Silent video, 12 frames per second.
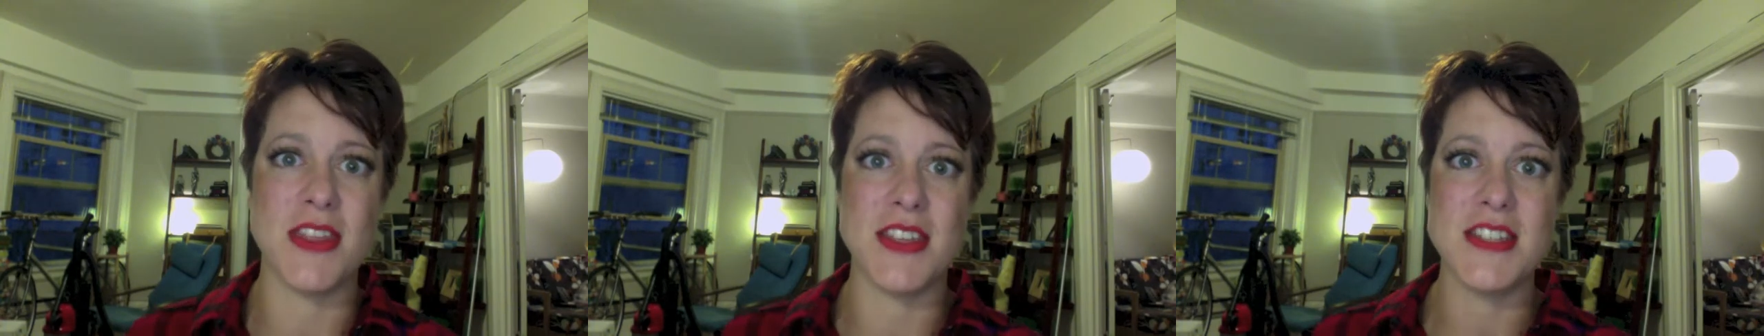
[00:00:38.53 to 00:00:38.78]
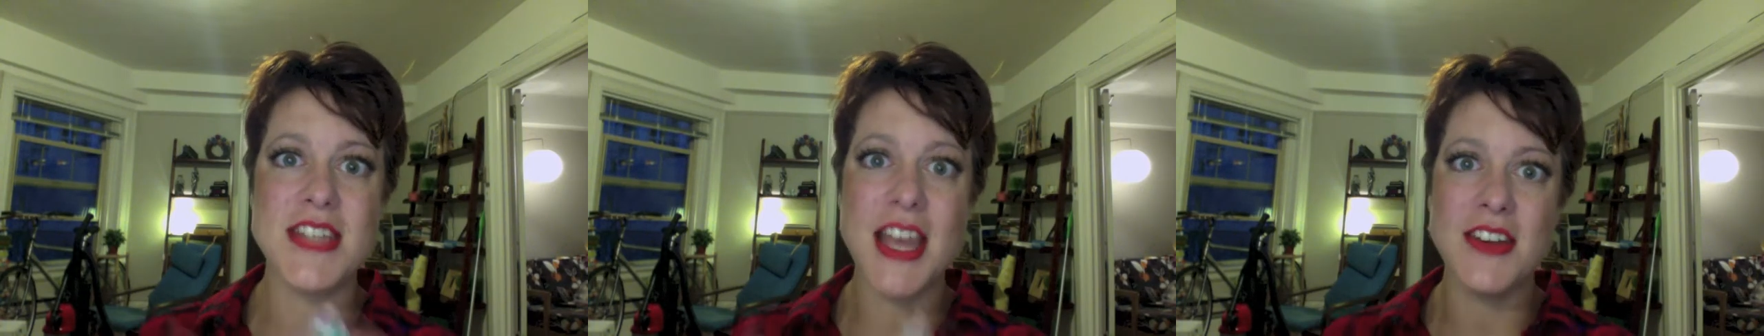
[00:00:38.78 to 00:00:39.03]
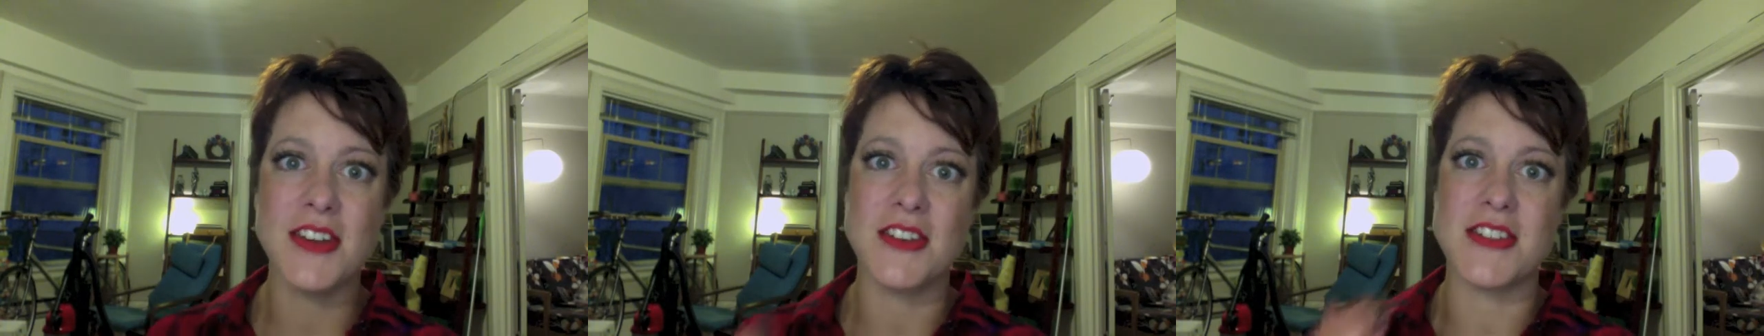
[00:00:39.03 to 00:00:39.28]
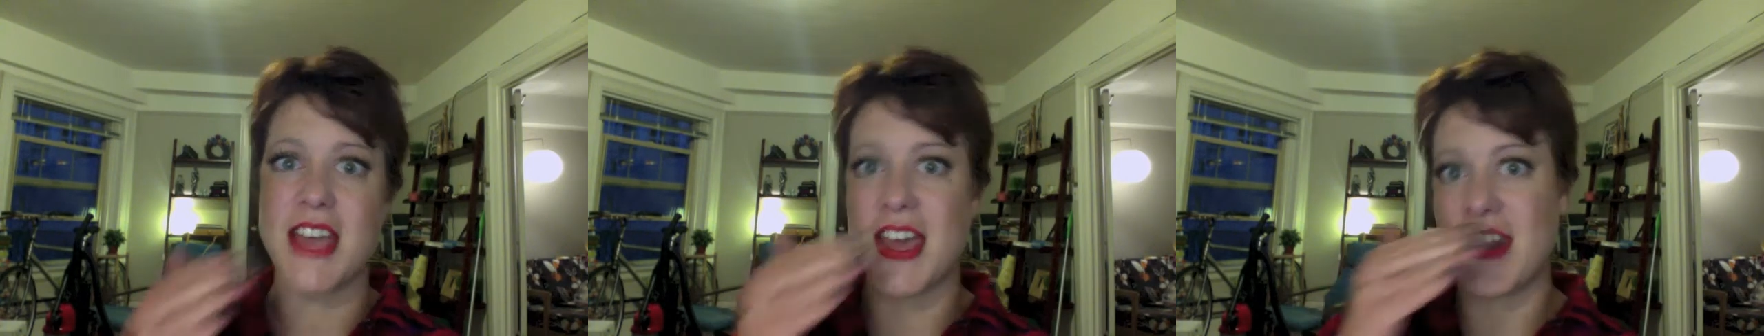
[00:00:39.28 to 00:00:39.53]
the technical
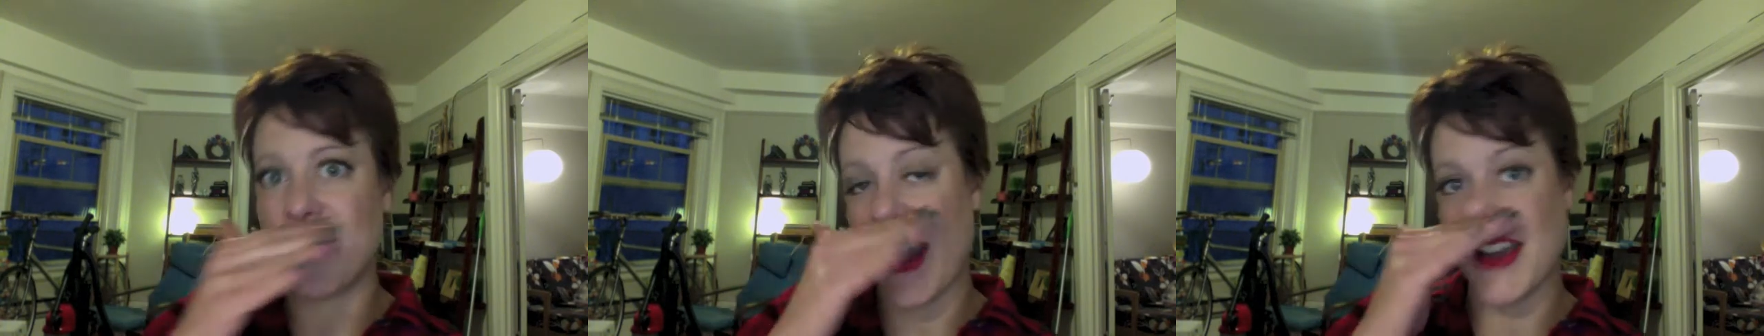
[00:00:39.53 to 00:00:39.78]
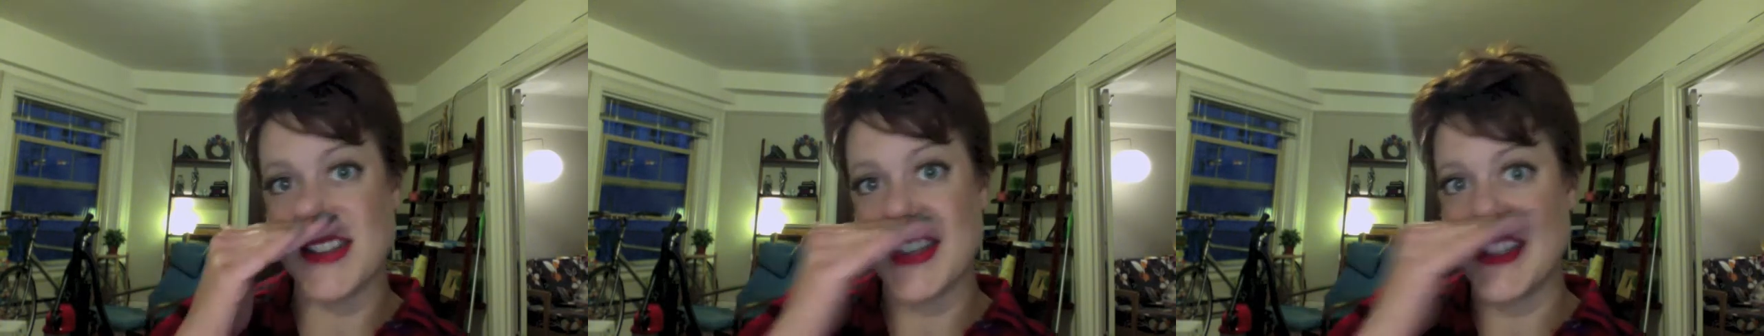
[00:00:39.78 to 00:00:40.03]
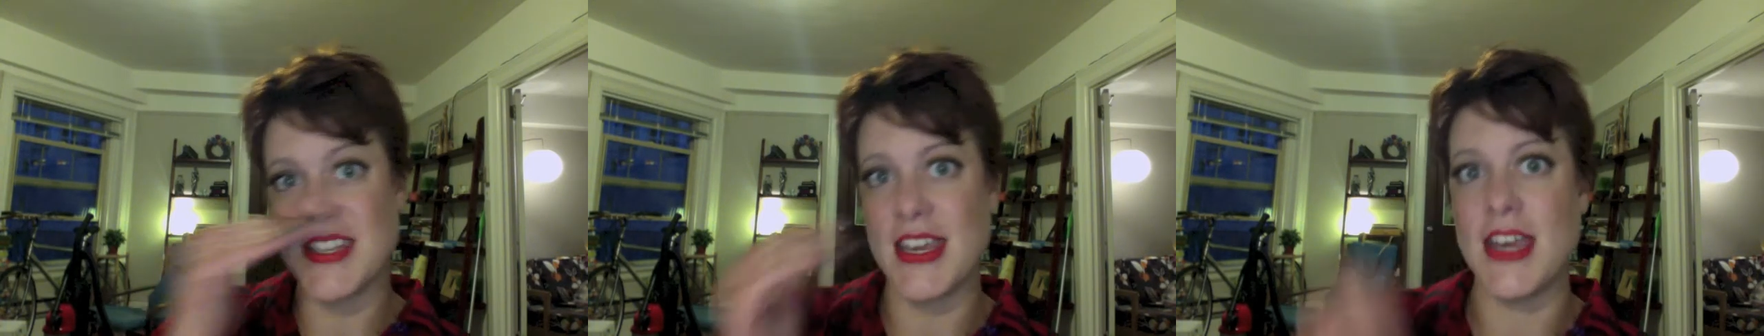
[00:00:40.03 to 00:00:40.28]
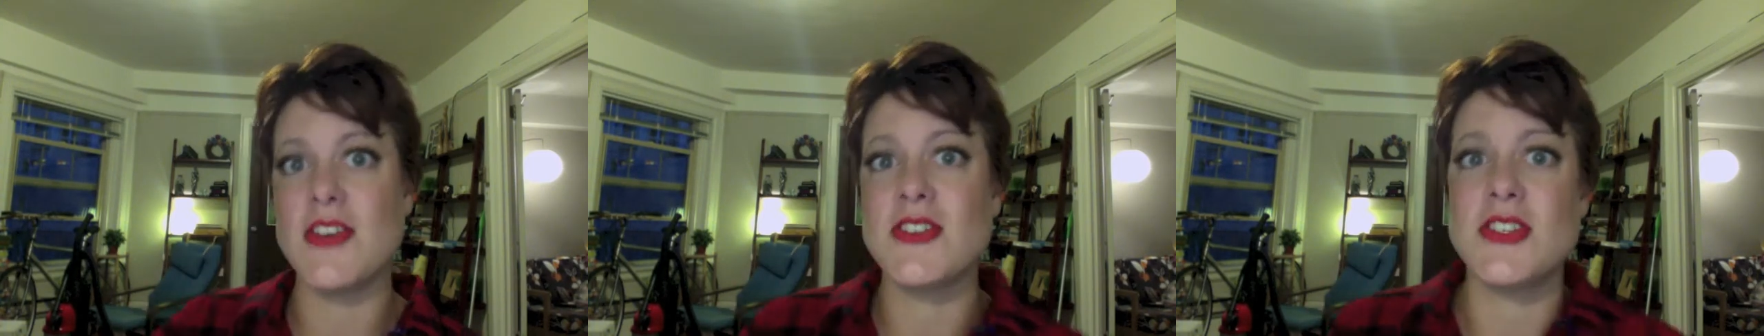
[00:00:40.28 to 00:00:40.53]
side of
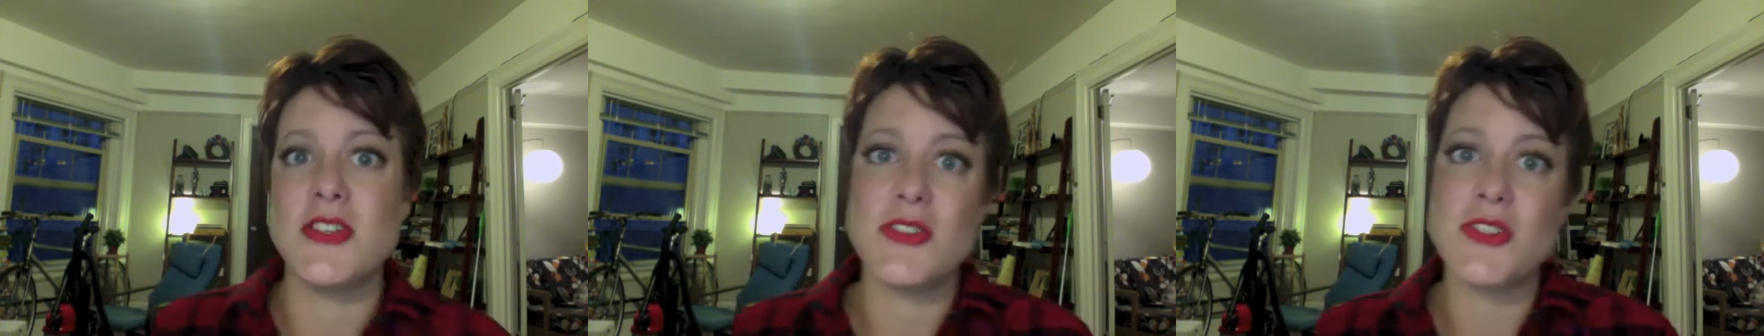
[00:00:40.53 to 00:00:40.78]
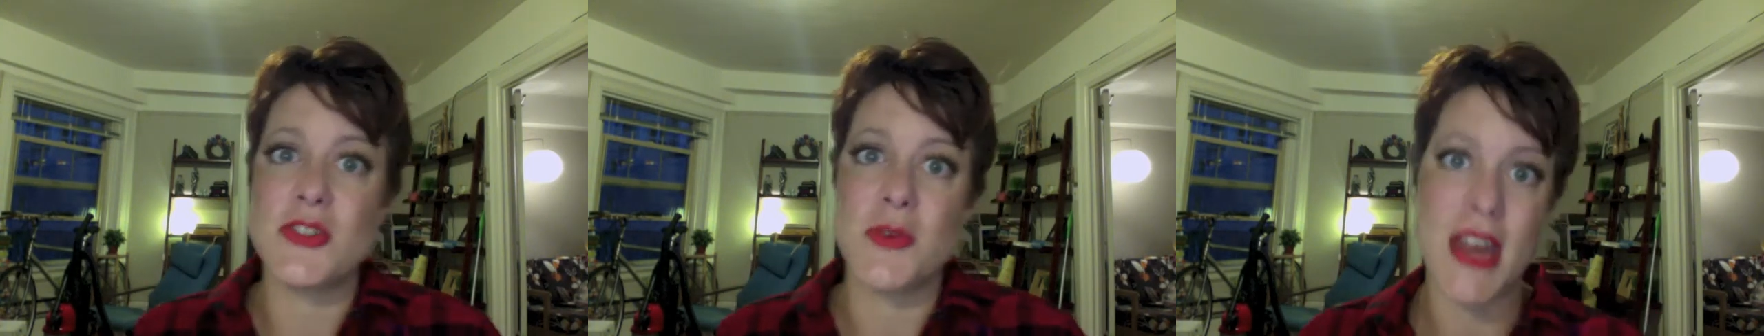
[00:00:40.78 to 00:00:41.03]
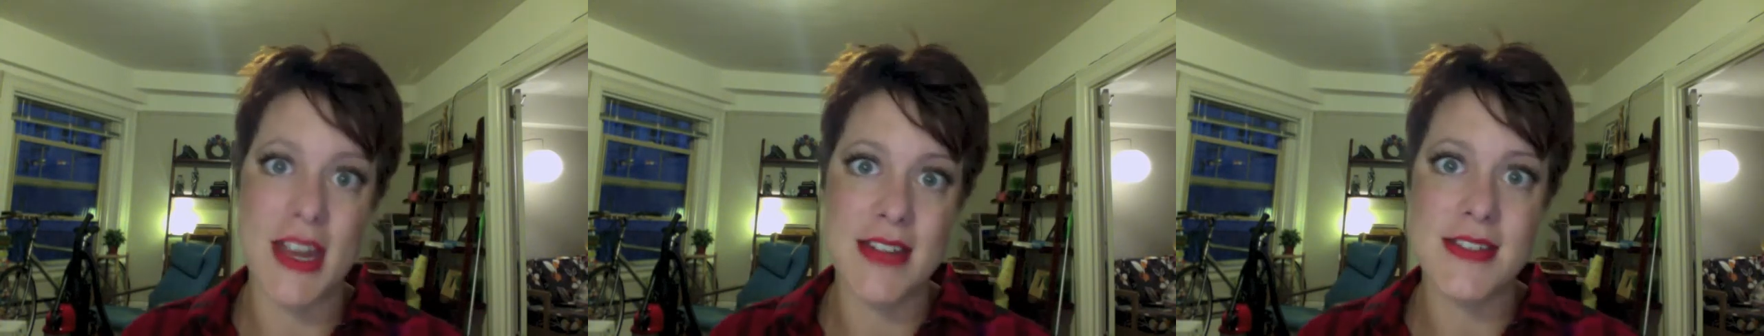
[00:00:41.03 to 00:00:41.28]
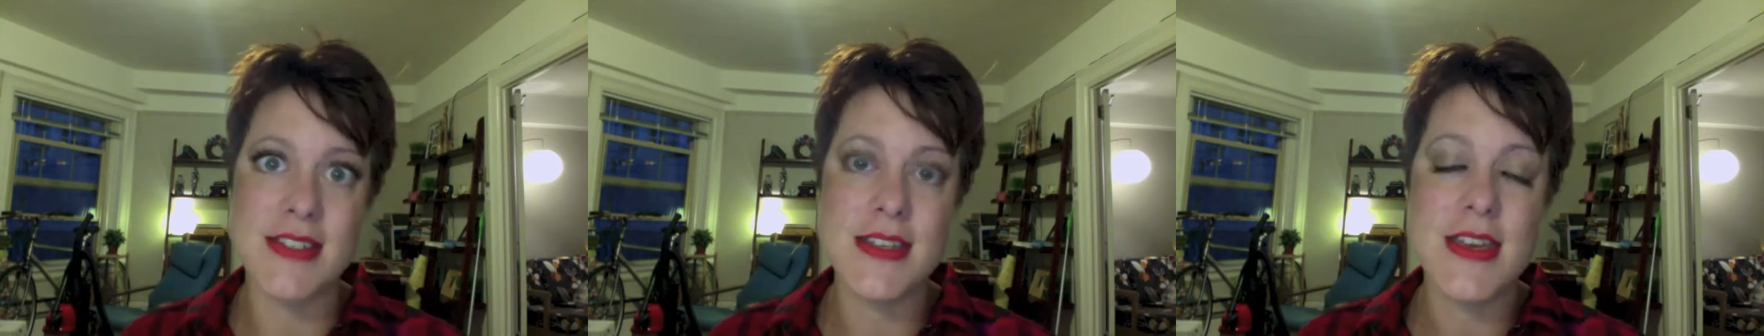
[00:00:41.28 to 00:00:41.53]
accessing your students' grades.